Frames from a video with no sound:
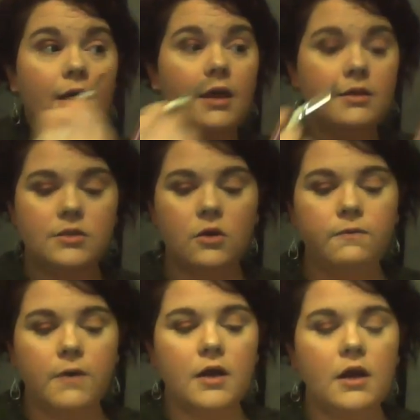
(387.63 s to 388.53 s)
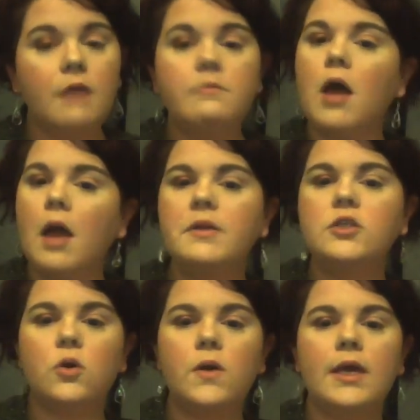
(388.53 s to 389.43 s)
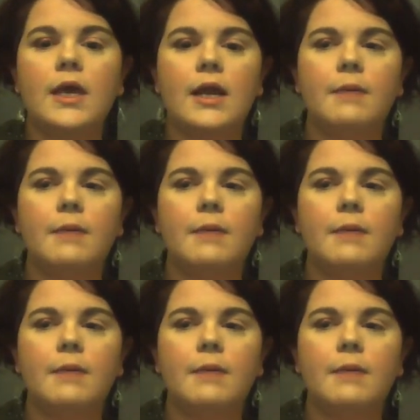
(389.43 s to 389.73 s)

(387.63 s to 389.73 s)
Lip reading: And so far, I'm enjoying it.